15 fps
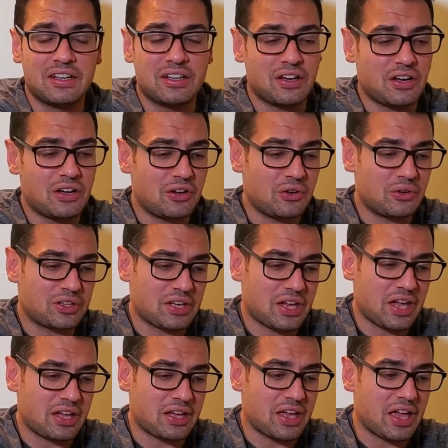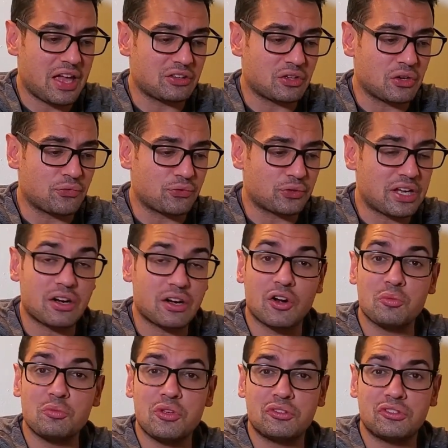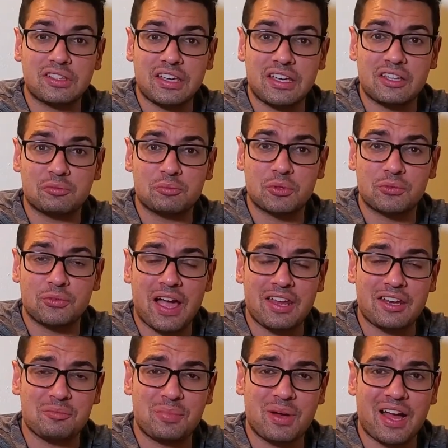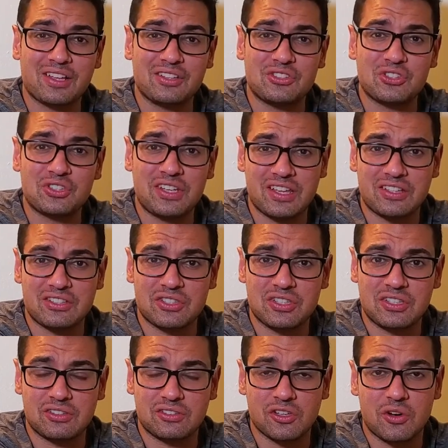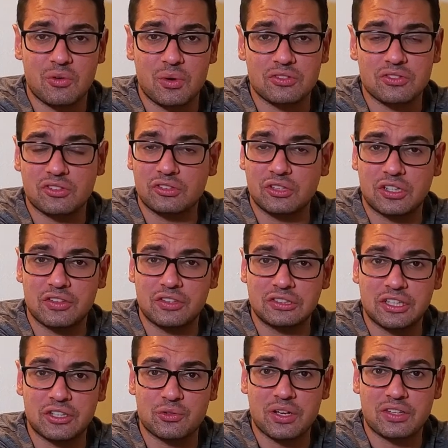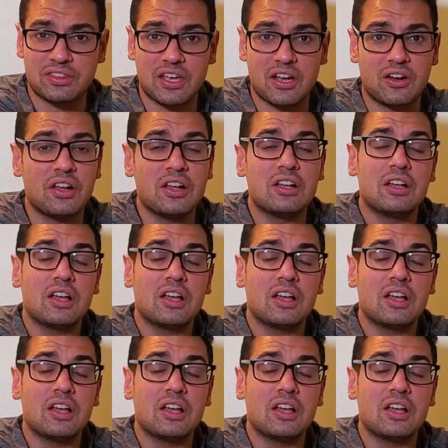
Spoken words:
Okay, and don't forget, our music is provided by Jinenji, so just look on the link right there.